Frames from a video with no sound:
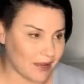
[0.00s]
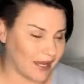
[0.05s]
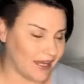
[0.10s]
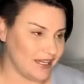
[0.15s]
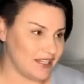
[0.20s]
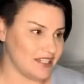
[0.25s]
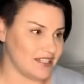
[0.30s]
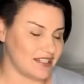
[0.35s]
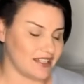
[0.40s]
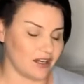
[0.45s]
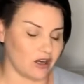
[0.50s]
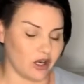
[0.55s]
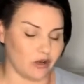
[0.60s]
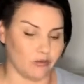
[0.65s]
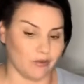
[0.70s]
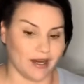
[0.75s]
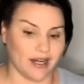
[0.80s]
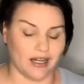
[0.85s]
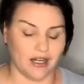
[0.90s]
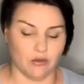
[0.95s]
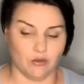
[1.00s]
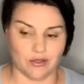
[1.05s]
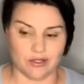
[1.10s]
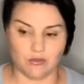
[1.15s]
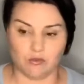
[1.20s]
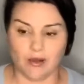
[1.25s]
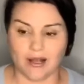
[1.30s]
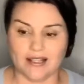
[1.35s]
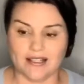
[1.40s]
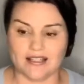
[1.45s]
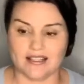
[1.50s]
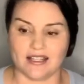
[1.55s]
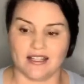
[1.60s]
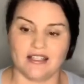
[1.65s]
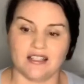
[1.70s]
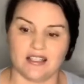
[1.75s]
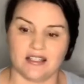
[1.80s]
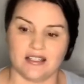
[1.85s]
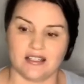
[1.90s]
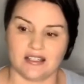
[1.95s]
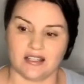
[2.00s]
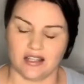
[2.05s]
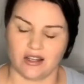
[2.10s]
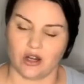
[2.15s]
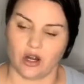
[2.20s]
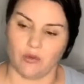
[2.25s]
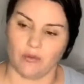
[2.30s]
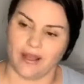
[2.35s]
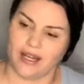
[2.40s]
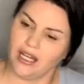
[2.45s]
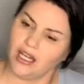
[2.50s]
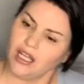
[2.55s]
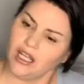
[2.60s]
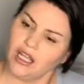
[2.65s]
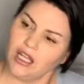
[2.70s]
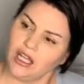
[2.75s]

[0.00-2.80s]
pages that I read. It was one sentence that I went,